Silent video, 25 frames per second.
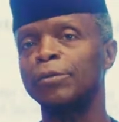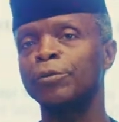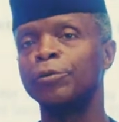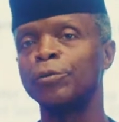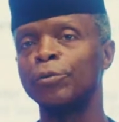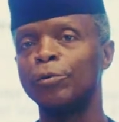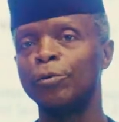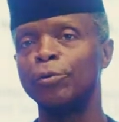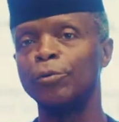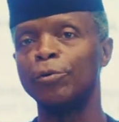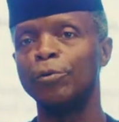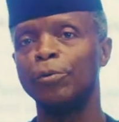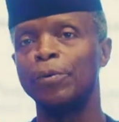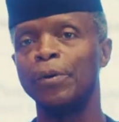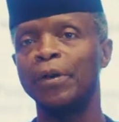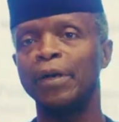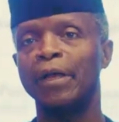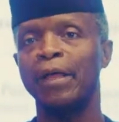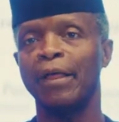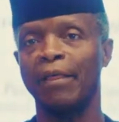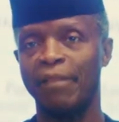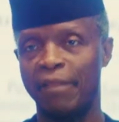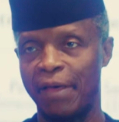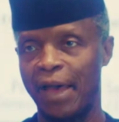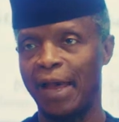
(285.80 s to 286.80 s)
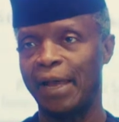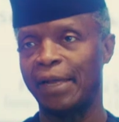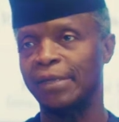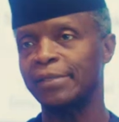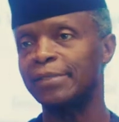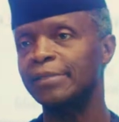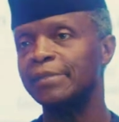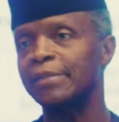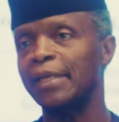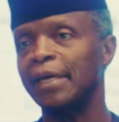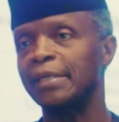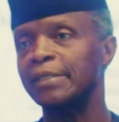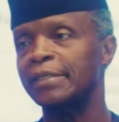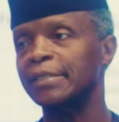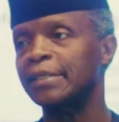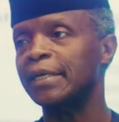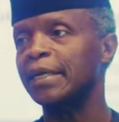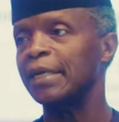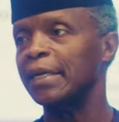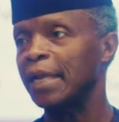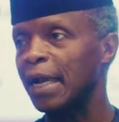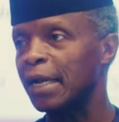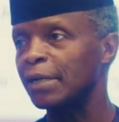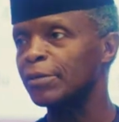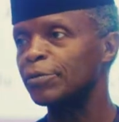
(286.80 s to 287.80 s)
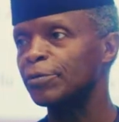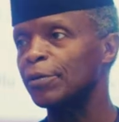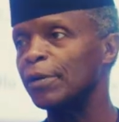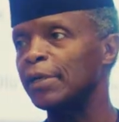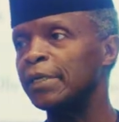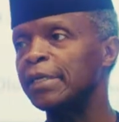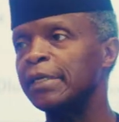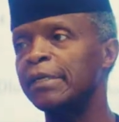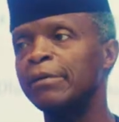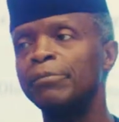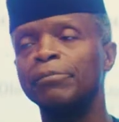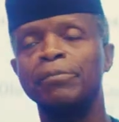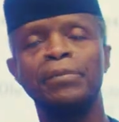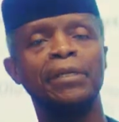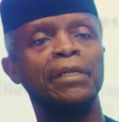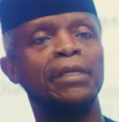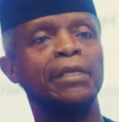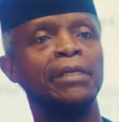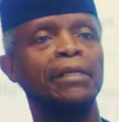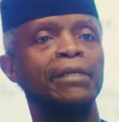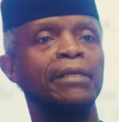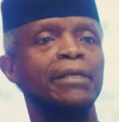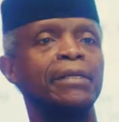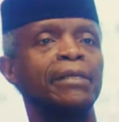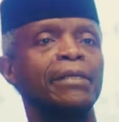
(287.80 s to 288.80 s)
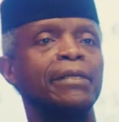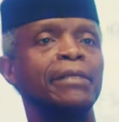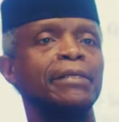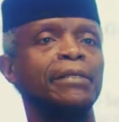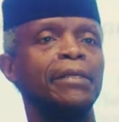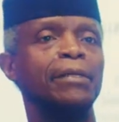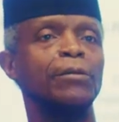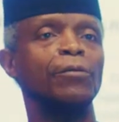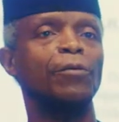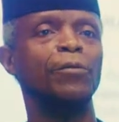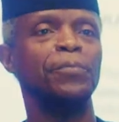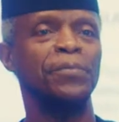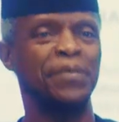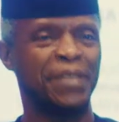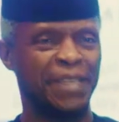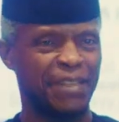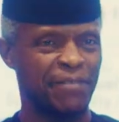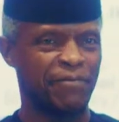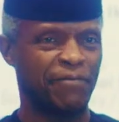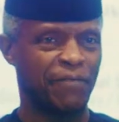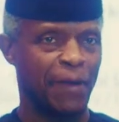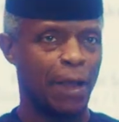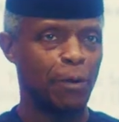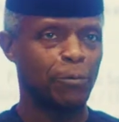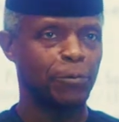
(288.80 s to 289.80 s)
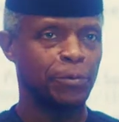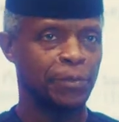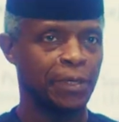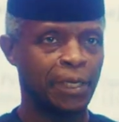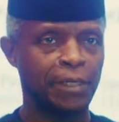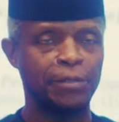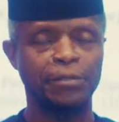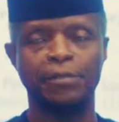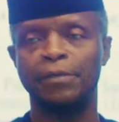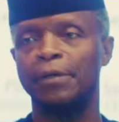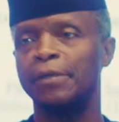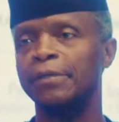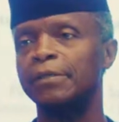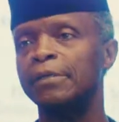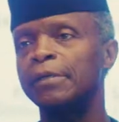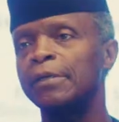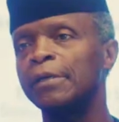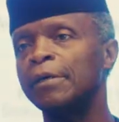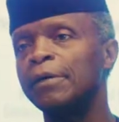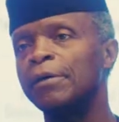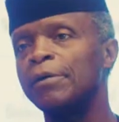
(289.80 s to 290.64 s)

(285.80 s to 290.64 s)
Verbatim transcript: do that it can actually be, you know, the foundation